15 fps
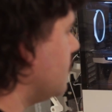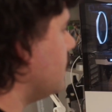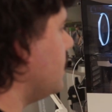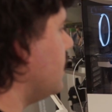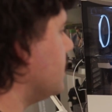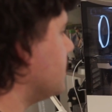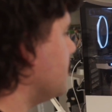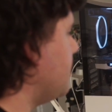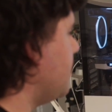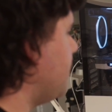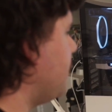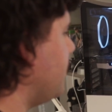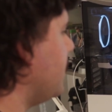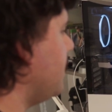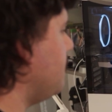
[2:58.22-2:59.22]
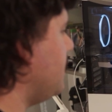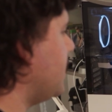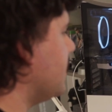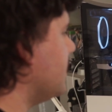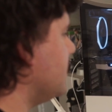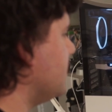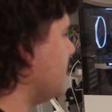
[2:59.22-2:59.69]
Now it's a bit funny
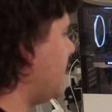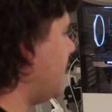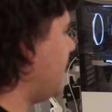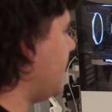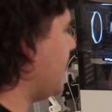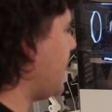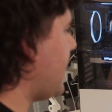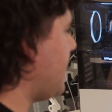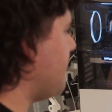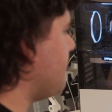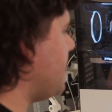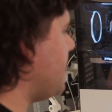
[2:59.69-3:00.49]
because I have